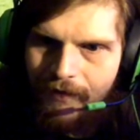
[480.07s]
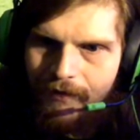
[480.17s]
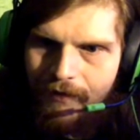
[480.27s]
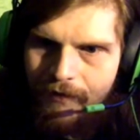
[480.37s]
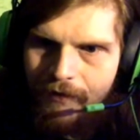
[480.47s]

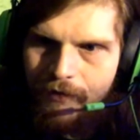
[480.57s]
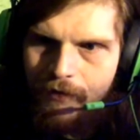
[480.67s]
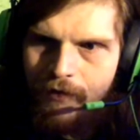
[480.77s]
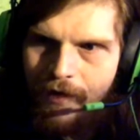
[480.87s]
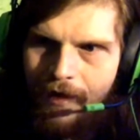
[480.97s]
the
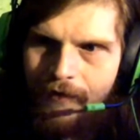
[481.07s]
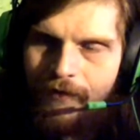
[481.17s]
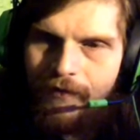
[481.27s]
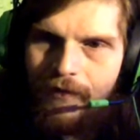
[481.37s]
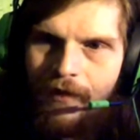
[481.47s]

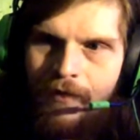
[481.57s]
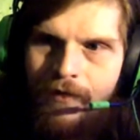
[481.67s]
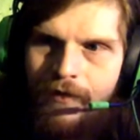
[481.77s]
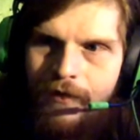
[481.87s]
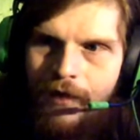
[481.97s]
cracks in
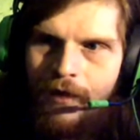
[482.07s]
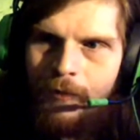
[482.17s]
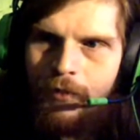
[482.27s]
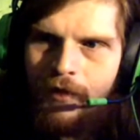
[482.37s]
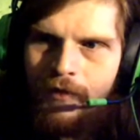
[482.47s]
the
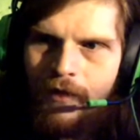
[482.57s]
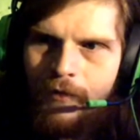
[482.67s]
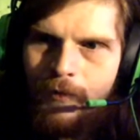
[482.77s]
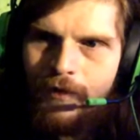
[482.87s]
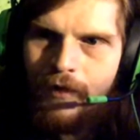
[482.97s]
bloodline are
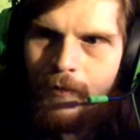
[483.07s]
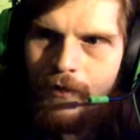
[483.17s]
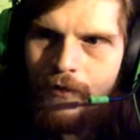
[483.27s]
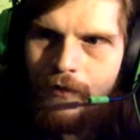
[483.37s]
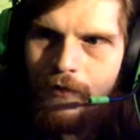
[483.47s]

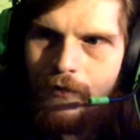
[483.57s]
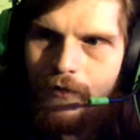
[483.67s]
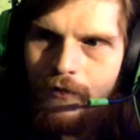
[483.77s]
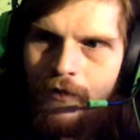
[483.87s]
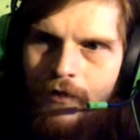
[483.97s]
becoming
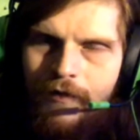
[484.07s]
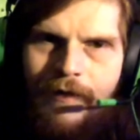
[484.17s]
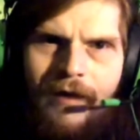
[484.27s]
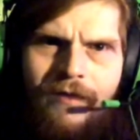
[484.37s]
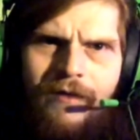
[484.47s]

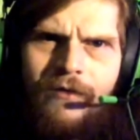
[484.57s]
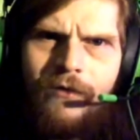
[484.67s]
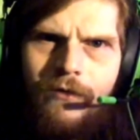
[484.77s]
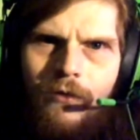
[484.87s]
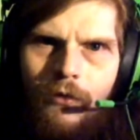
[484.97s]

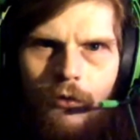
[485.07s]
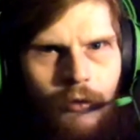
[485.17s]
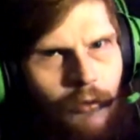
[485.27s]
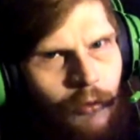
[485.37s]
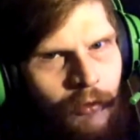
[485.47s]
canyons,
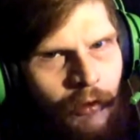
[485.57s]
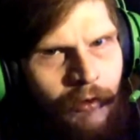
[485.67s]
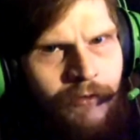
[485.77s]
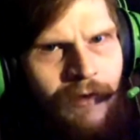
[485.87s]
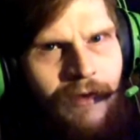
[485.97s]
or
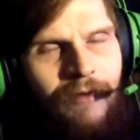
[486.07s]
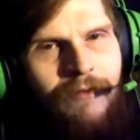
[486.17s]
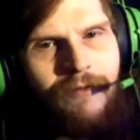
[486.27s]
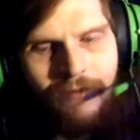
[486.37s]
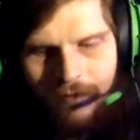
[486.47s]
are they?
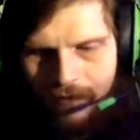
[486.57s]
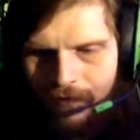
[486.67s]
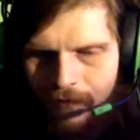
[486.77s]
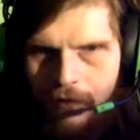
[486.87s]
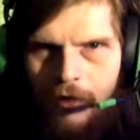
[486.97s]

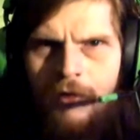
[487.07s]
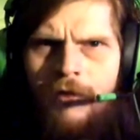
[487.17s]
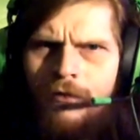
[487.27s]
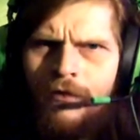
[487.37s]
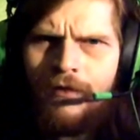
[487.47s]
Are they
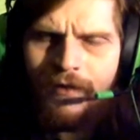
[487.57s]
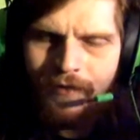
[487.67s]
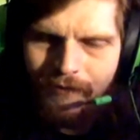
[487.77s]
really?